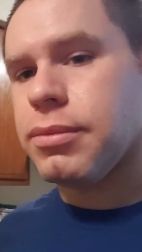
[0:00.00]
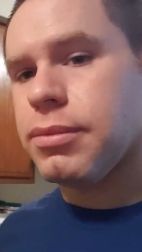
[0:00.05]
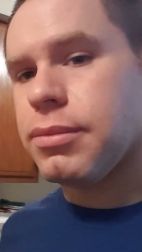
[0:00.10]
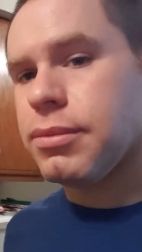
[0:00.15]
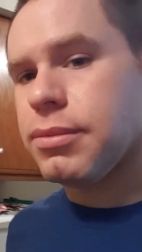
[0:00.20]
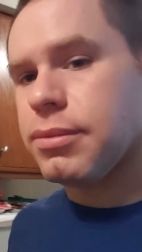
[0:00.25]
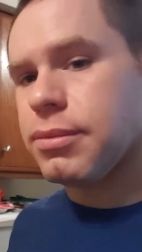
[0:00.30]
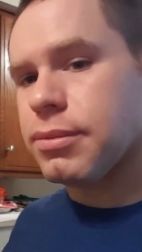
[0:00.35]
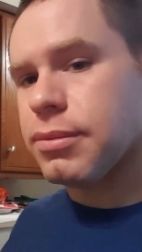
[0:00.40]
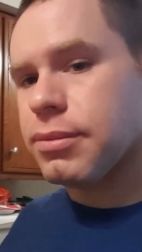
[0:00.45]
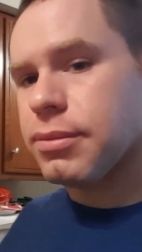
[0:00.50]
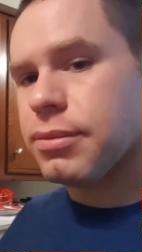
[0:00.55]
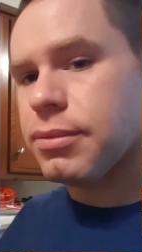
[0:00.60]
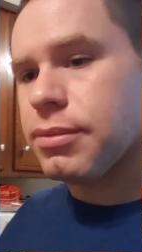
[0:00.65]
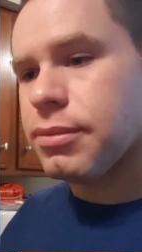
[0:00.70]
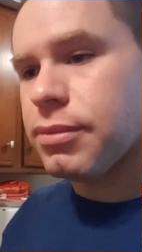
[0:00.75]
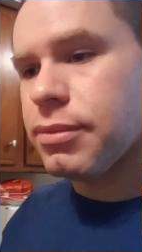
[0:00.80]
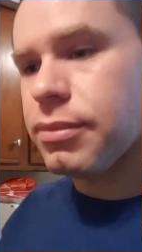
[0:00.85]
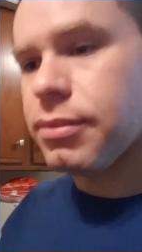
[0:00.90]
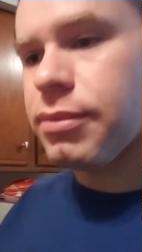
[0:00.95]
Mmm.
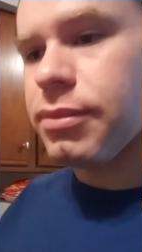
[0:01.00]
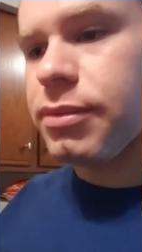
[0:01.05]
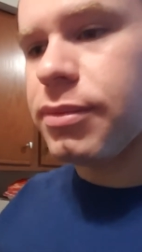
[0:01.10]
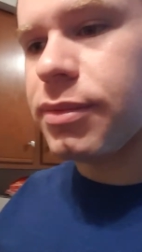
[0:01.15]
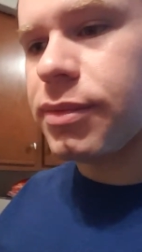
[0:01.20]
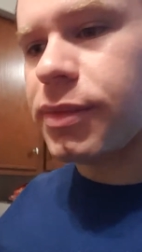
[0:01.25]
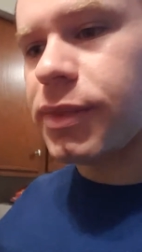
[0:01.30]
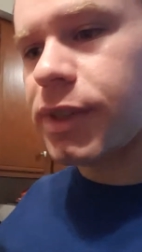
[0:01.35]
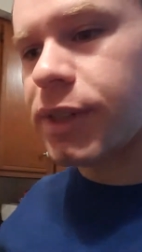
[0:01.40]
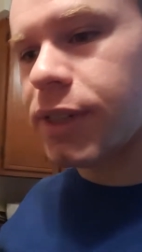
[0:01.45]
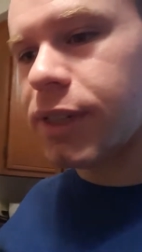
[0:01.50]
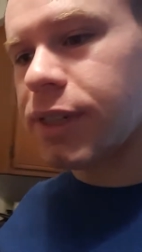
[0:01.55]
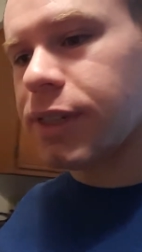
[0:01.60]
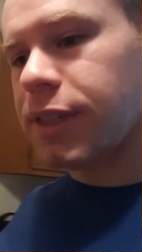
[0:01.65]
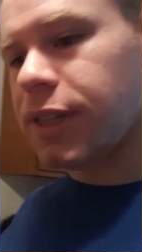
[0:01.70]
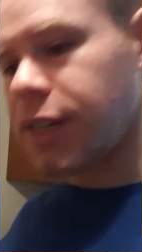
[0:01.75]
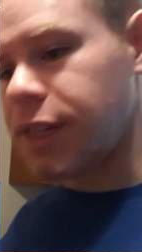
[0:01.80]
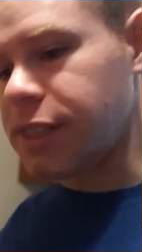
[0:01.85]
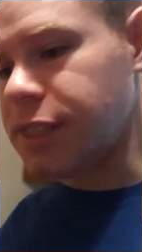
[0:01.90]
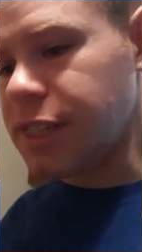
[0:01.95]

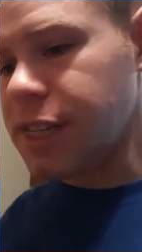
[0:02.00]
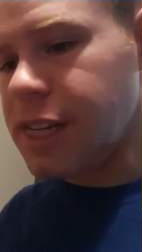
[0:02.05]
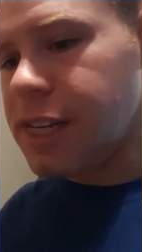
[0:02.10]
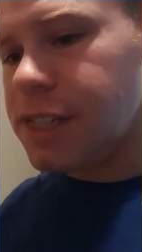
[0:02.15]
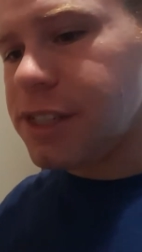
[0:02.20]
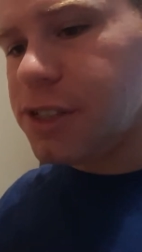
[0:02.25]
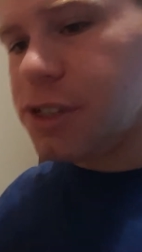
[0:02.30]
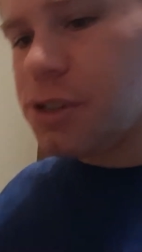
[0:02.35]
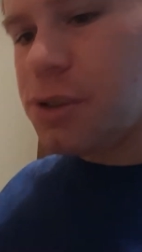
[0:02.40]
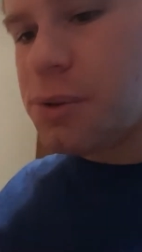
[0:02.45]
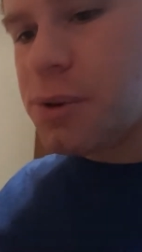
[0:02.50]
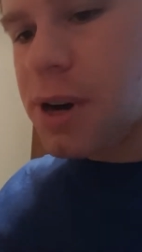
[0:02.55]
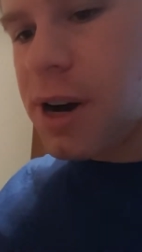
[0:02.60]
Let's eat you